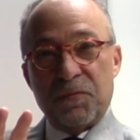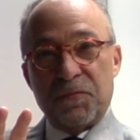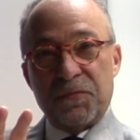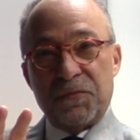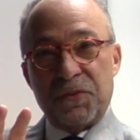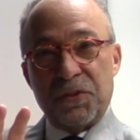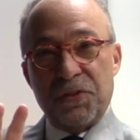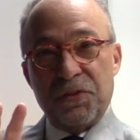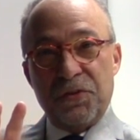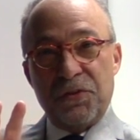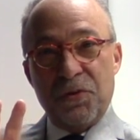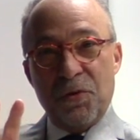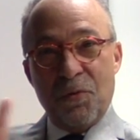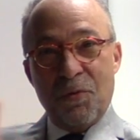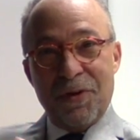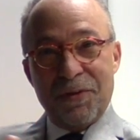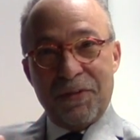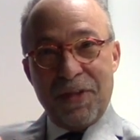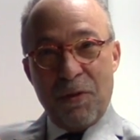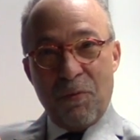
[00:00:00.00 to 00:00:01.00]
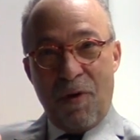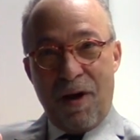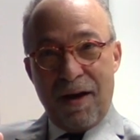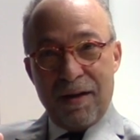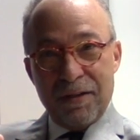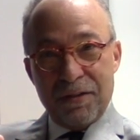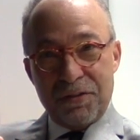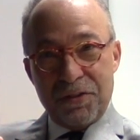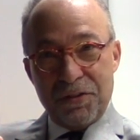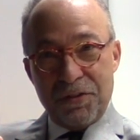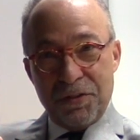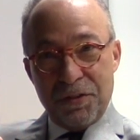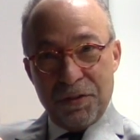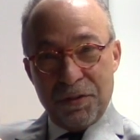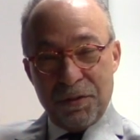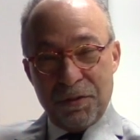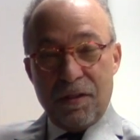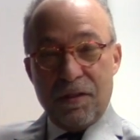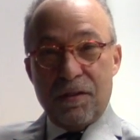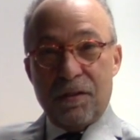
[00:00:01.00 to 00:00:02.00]
to do what they wanted to
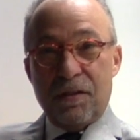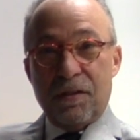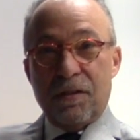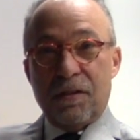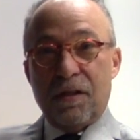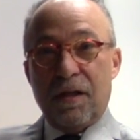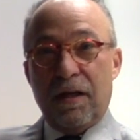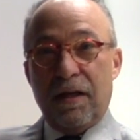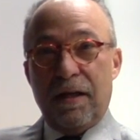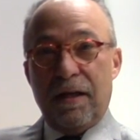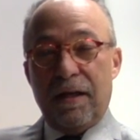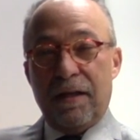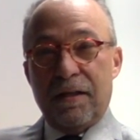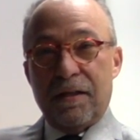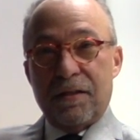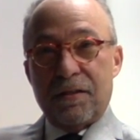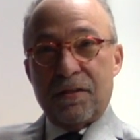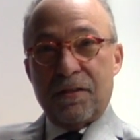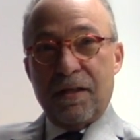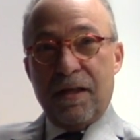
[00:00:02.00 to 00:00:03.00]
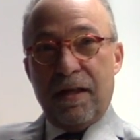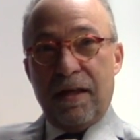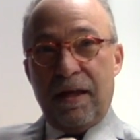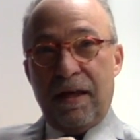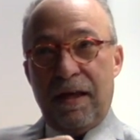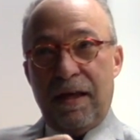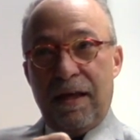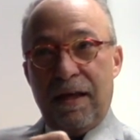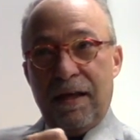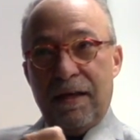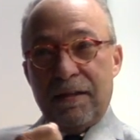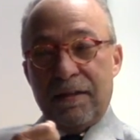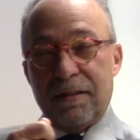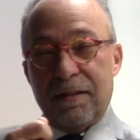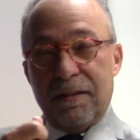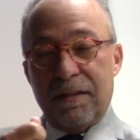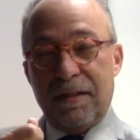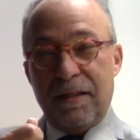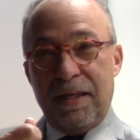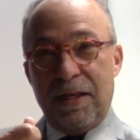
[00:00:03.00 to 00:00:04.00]
do. And
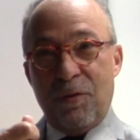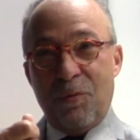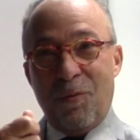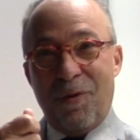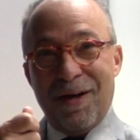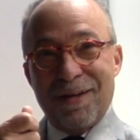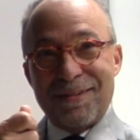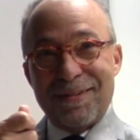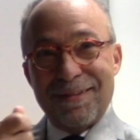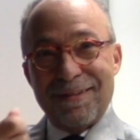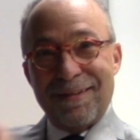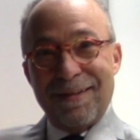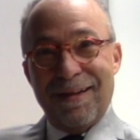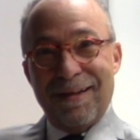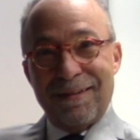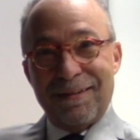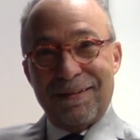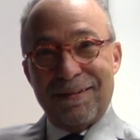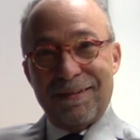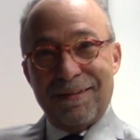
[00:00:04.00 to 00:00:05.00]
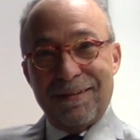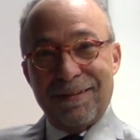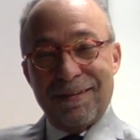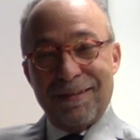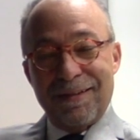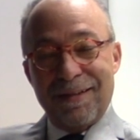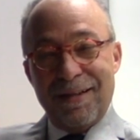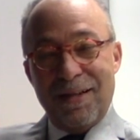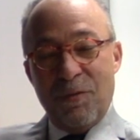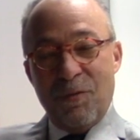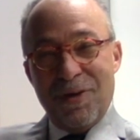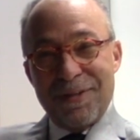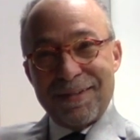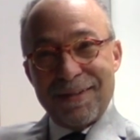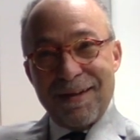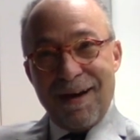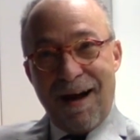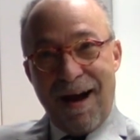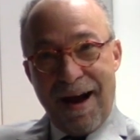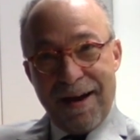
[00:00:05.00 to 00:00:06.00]
he wasn't
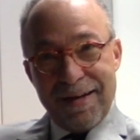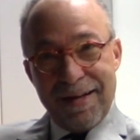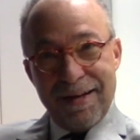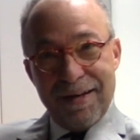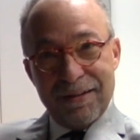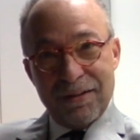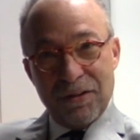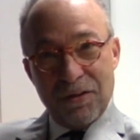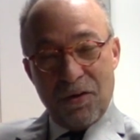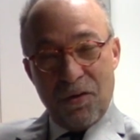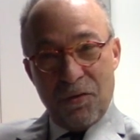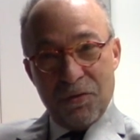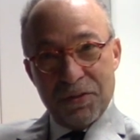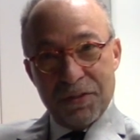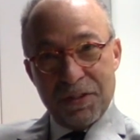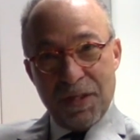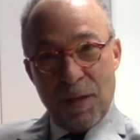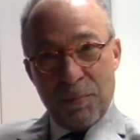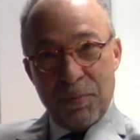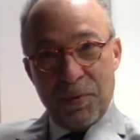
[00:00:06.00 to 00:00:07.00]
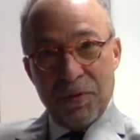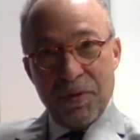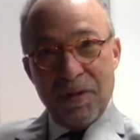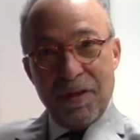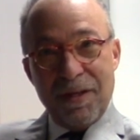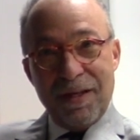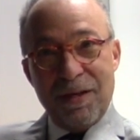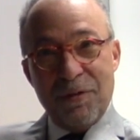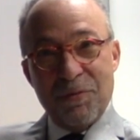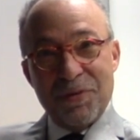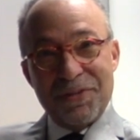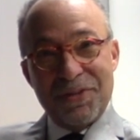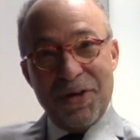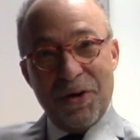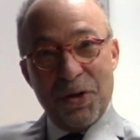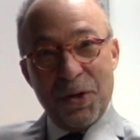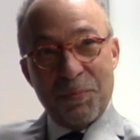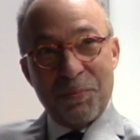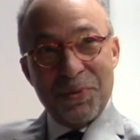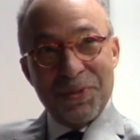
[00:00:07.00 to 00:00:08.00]
hiding at the Golden Temple. He was
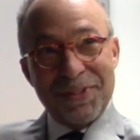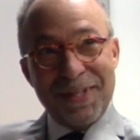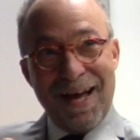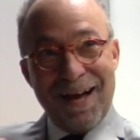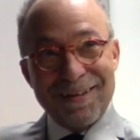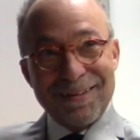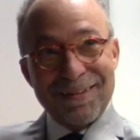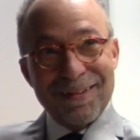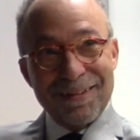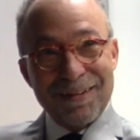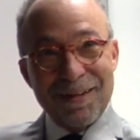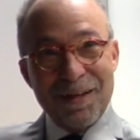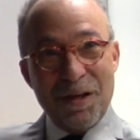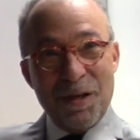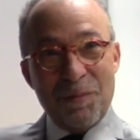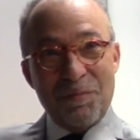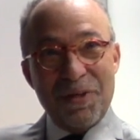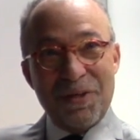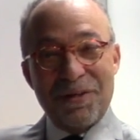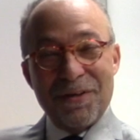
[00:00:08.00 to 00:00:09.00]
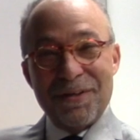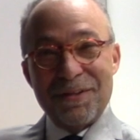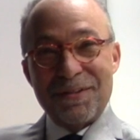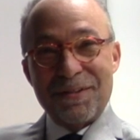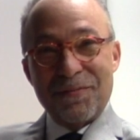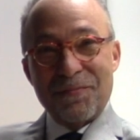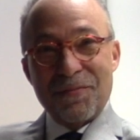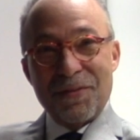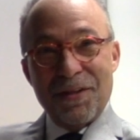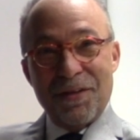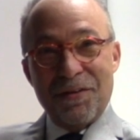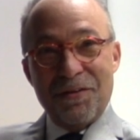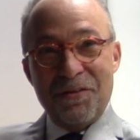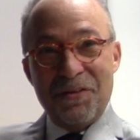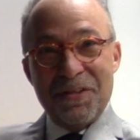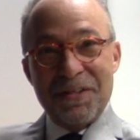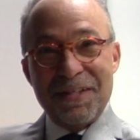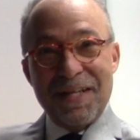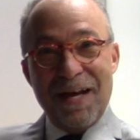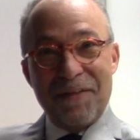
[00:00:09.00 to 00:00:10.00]
there to protect it, because you
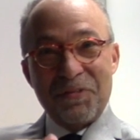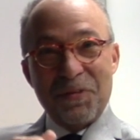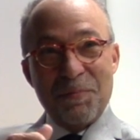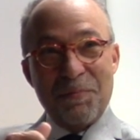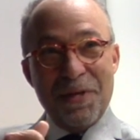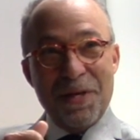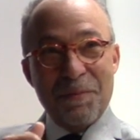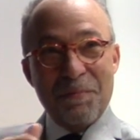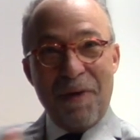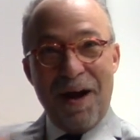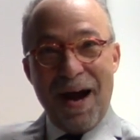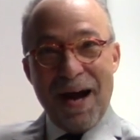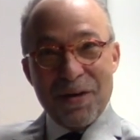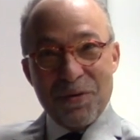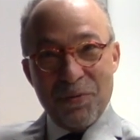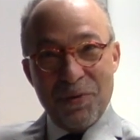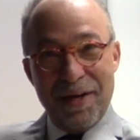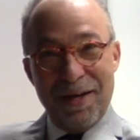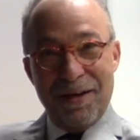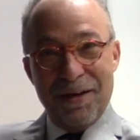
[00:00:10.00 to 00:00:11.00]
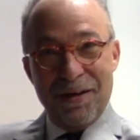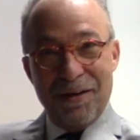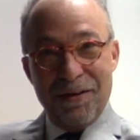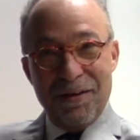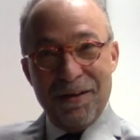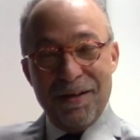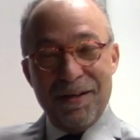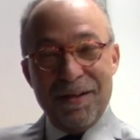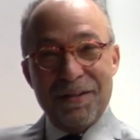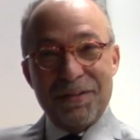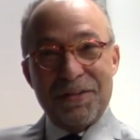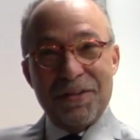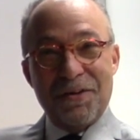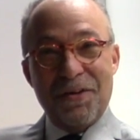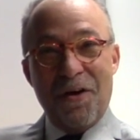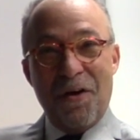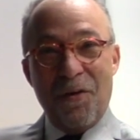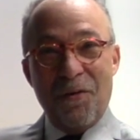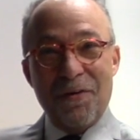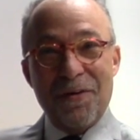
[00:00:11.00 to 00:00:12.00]
didn't have to be a mind reader to
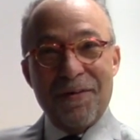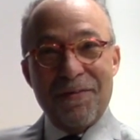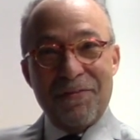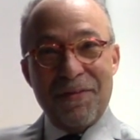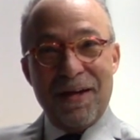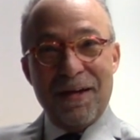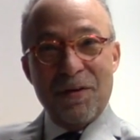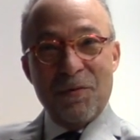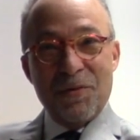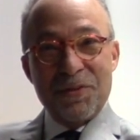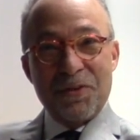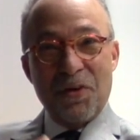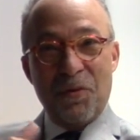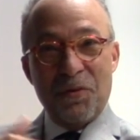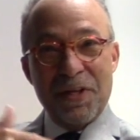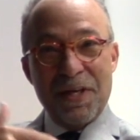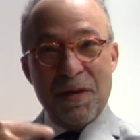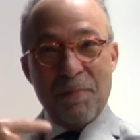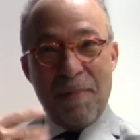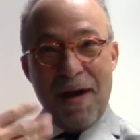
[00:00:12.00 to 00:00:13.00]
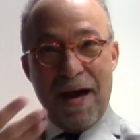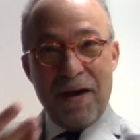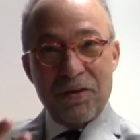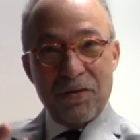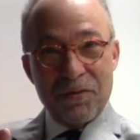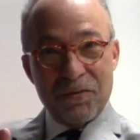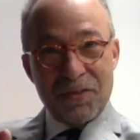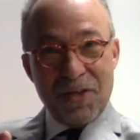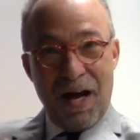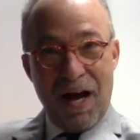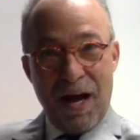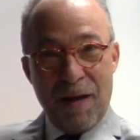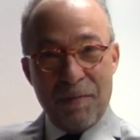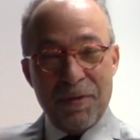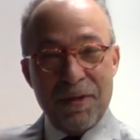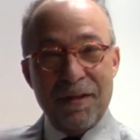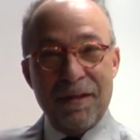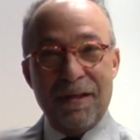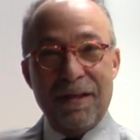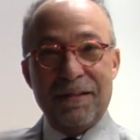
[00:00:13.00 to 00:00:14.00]
know that it was only a matter of time
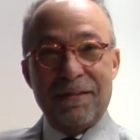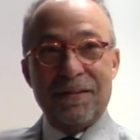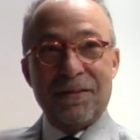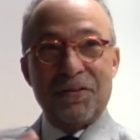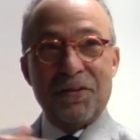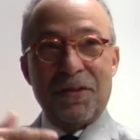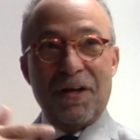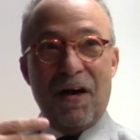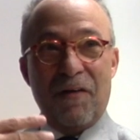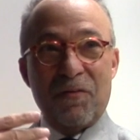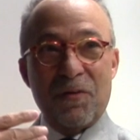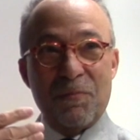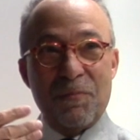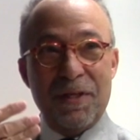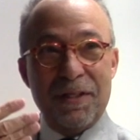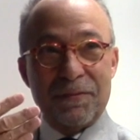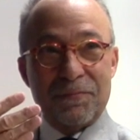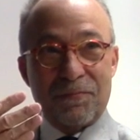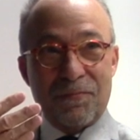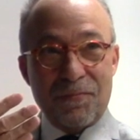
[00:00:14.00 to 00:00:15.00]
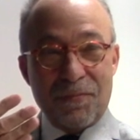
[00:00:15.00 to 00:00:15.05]
until the government